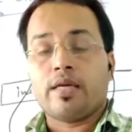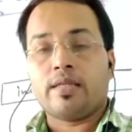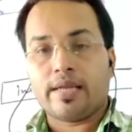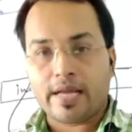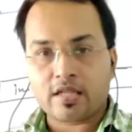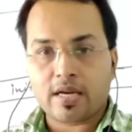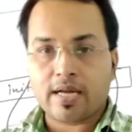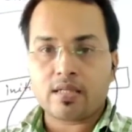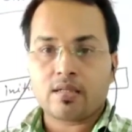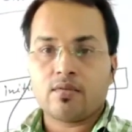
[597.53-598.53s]
In the next
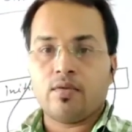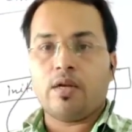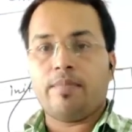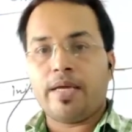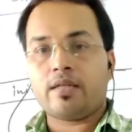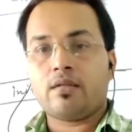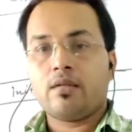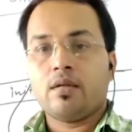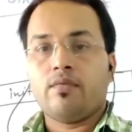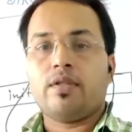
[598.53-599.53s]
class, we'll meet
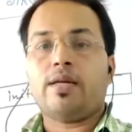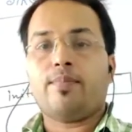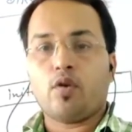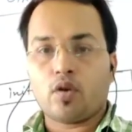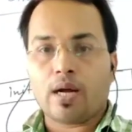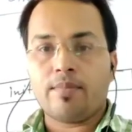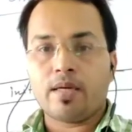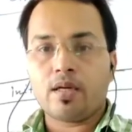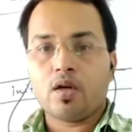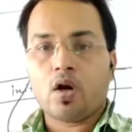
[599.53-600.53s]
with the
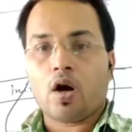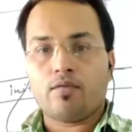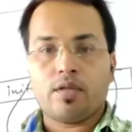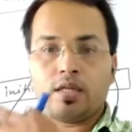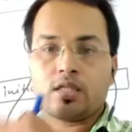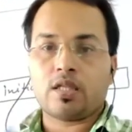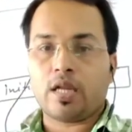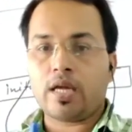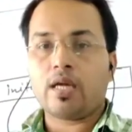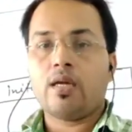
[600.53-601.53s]
programming of these
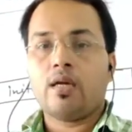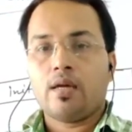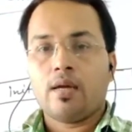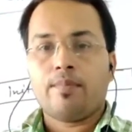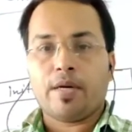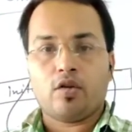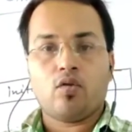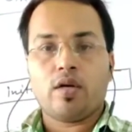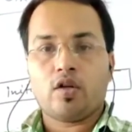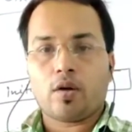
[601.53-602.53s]
three particular